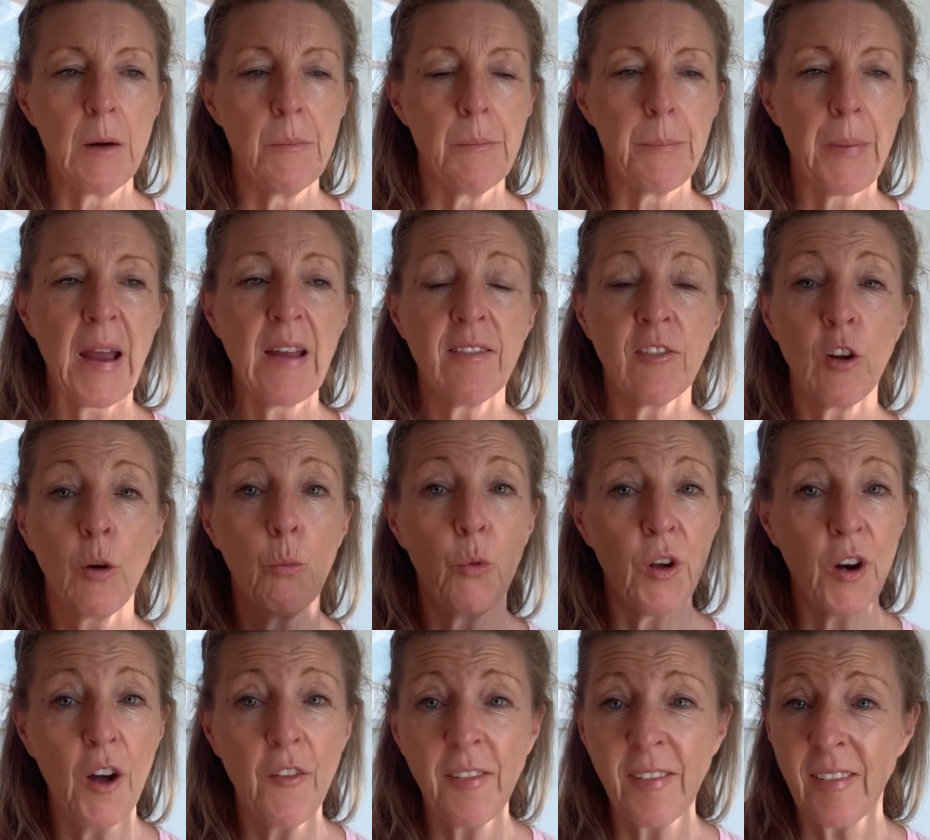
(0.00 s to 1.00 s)
Based on
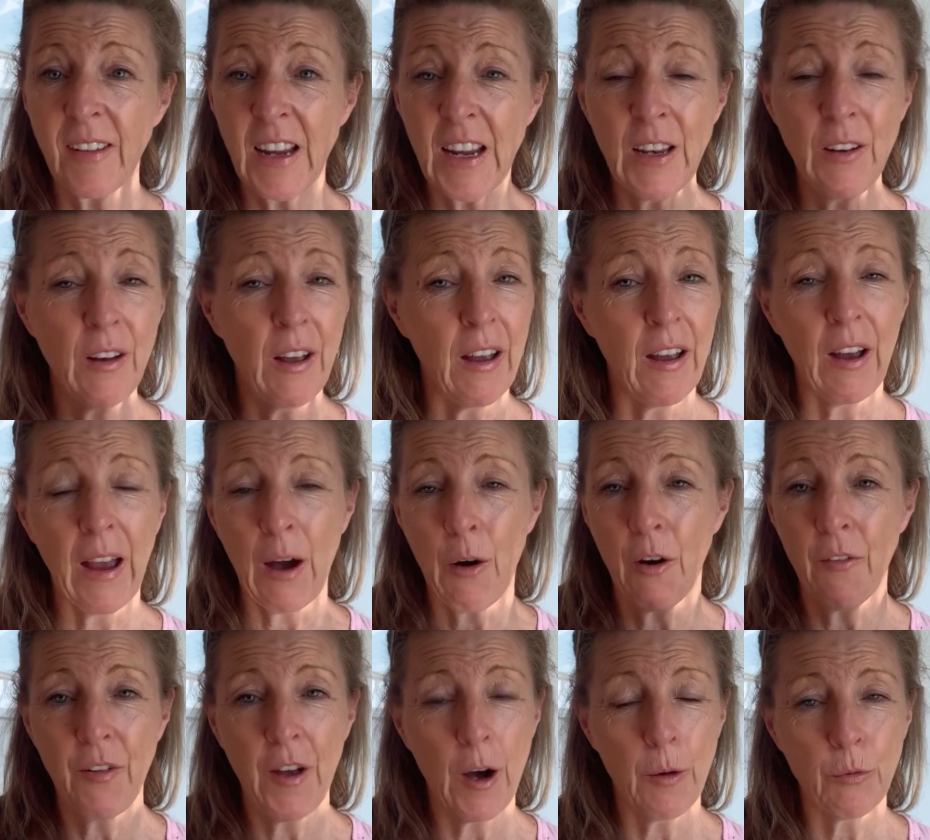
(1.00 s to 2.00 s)
what I've seen, how
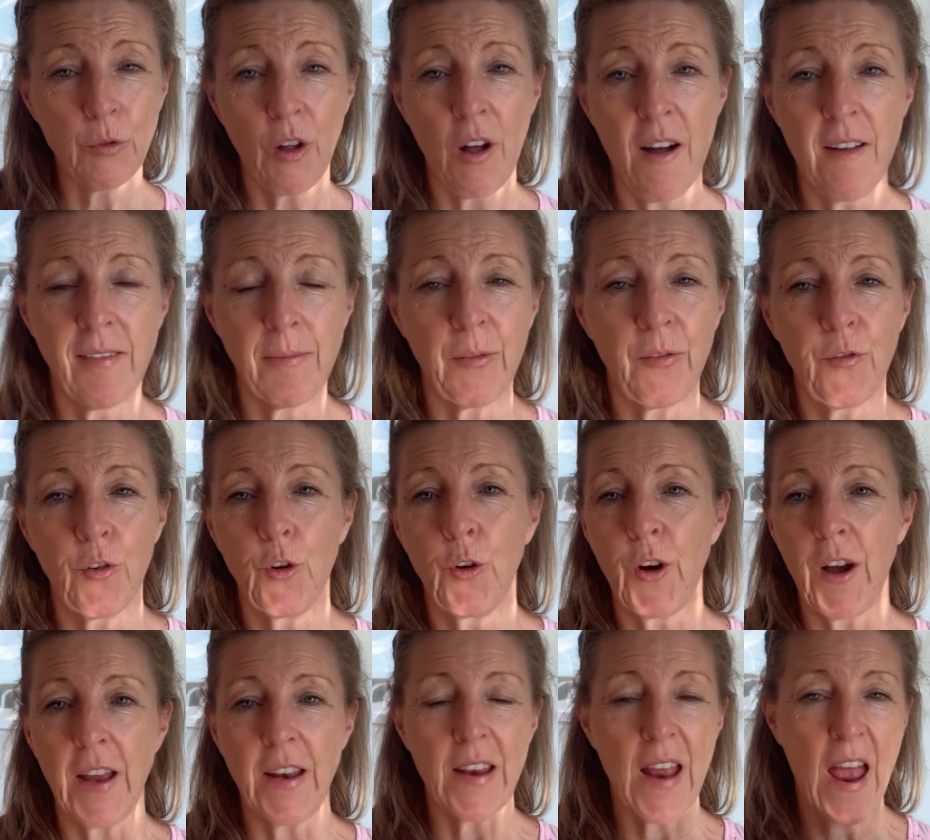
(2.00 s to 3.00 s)
I've helped clients
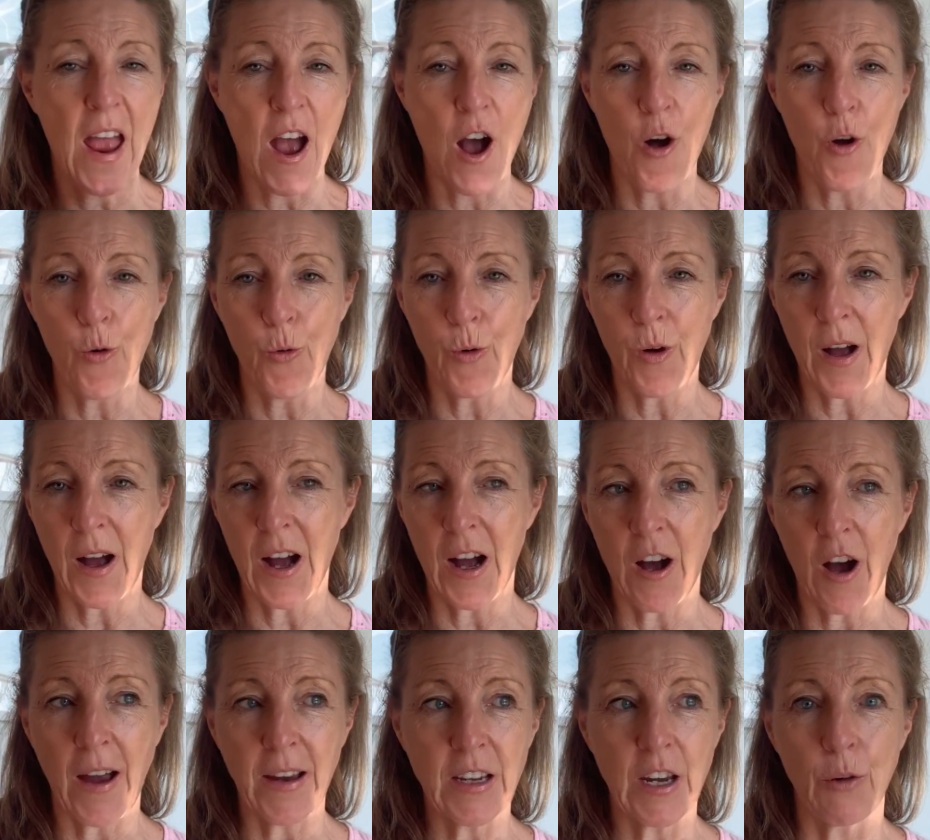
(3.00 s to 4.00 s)
before, and how
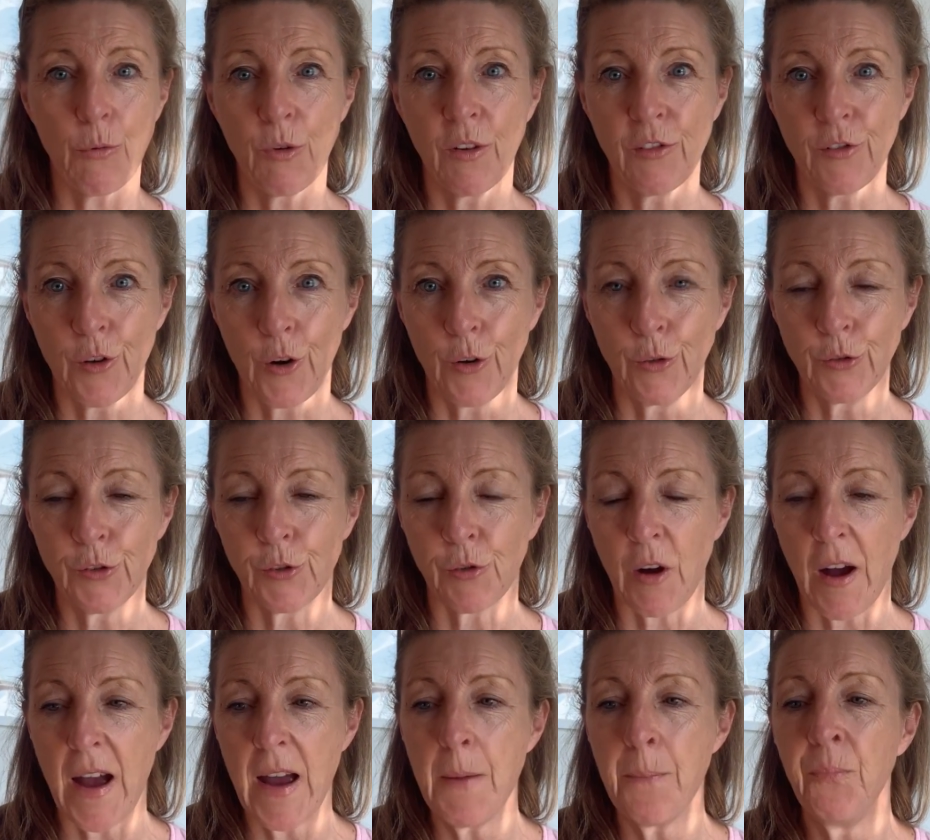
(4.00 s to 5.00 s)
I get results,
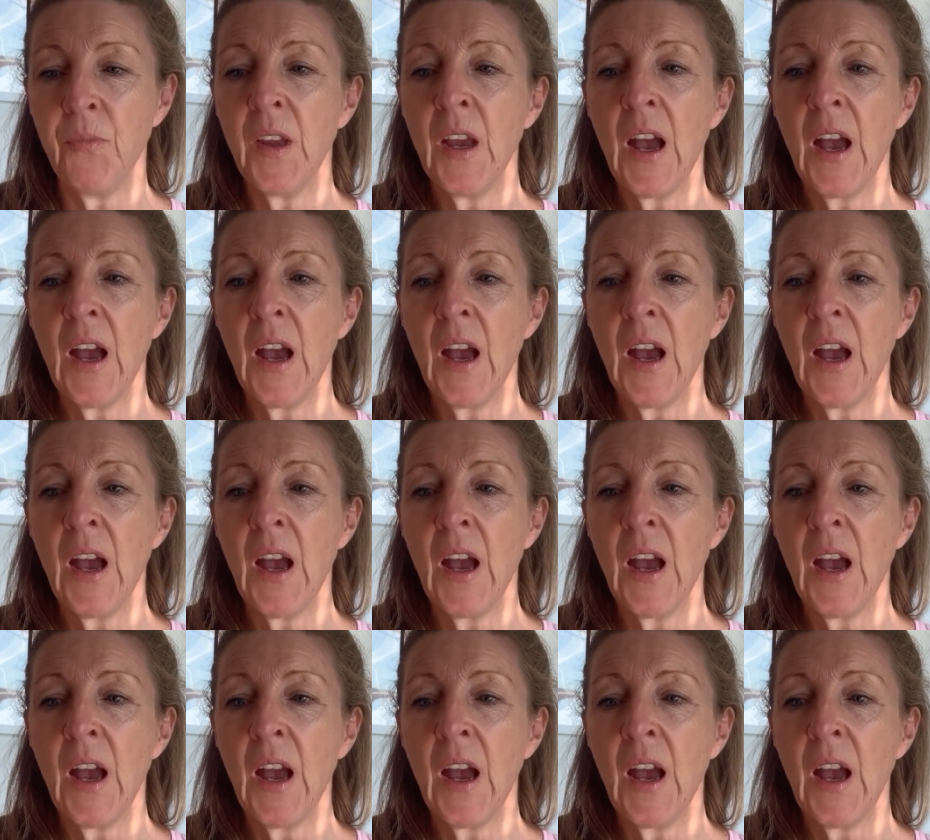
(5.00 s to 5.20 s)
right?